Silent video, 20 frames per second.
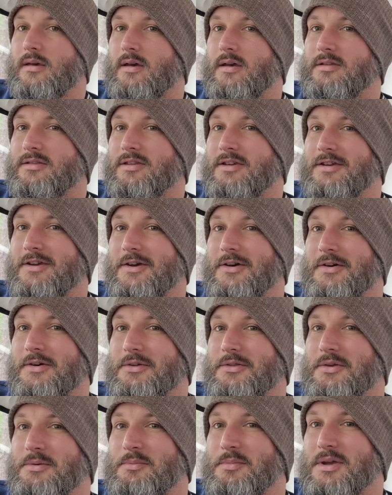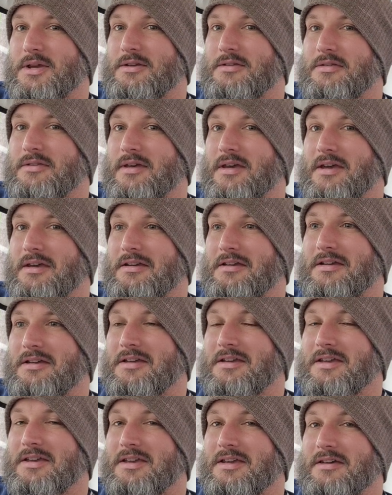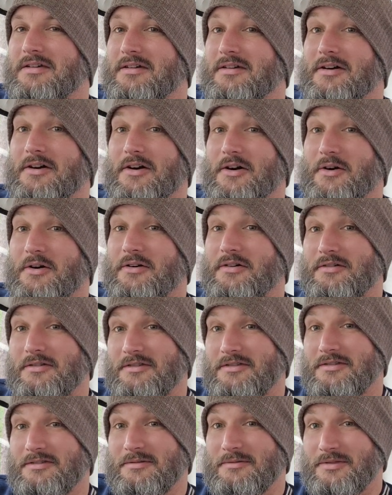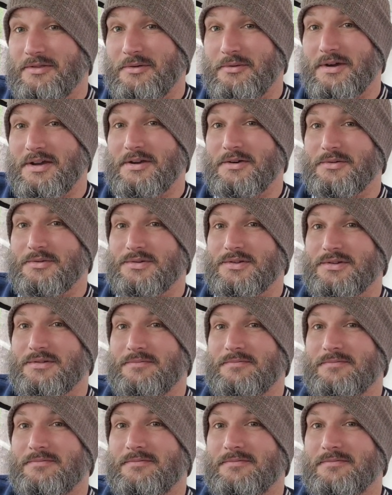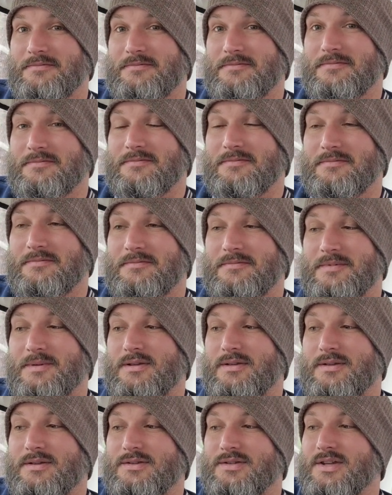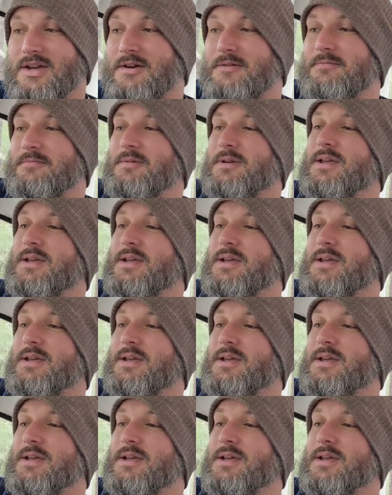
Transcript: And the other big thing are the wheels. So